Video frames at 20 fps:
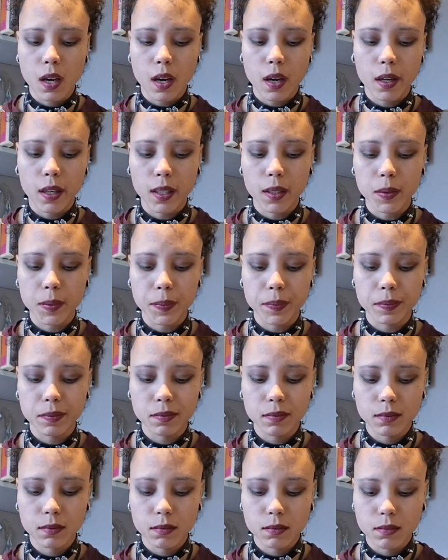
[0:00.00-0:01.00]
Um,
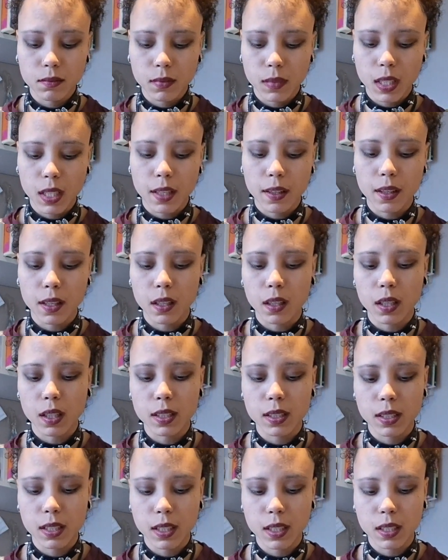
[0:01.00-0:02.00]
and then I
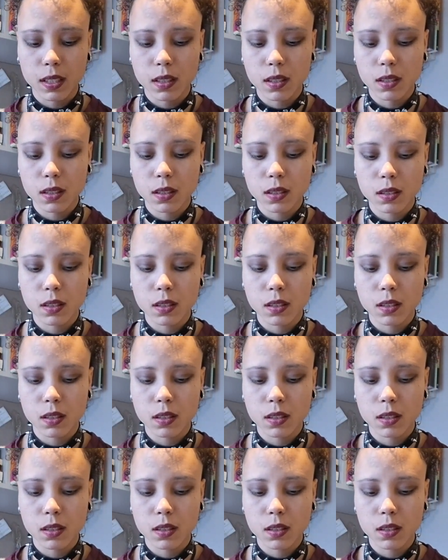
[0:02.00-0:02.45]
did